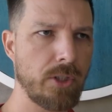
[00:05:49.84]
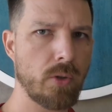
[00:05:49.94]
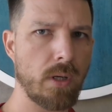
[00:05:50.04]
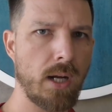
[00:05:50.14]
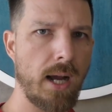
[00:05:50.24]

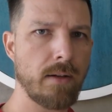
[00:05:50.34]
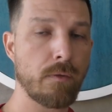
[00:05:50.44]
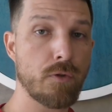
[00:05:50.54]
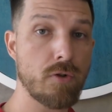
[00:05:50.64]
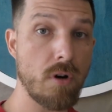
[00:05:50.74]
into a kind
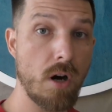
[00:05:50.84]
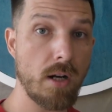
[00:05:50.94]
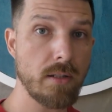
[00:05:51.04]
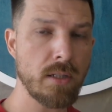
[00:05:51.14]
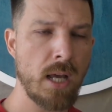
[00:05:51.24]
of
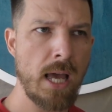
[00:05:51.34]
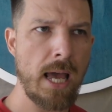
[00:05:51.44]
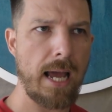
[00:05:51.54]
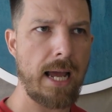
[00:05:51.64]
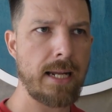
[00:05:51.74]
trance,
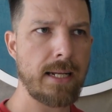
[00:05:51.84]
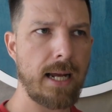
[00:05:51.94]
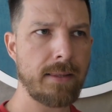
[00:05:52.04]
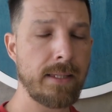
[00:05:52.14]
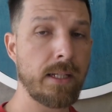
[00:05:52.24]
and
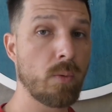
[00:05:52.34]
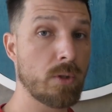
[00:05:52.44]
I think it